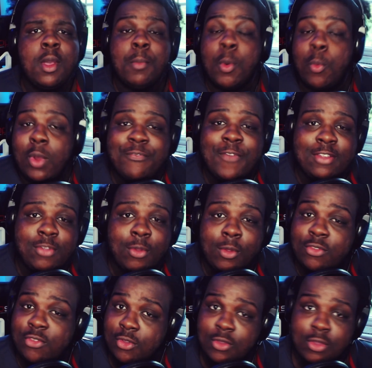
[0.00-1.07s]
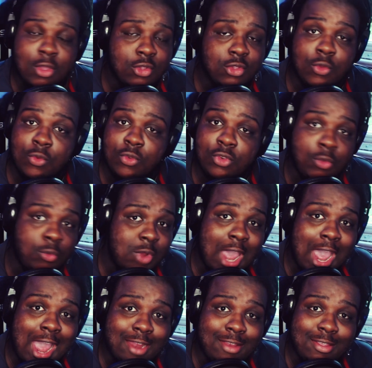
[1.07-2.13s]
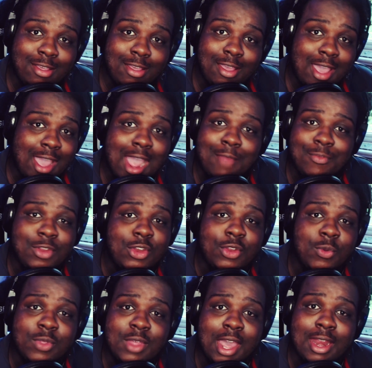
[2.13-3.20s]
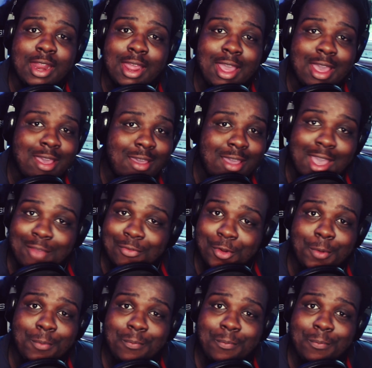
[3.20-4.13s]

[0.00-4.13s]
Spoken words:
But what if I told you you do not have to do that, ever?